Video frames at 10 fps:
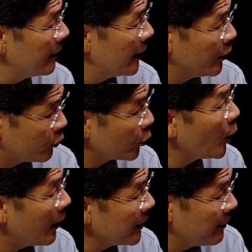and throw
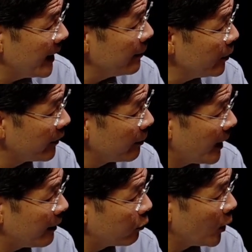out the baby with the
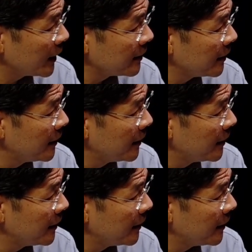bathwater.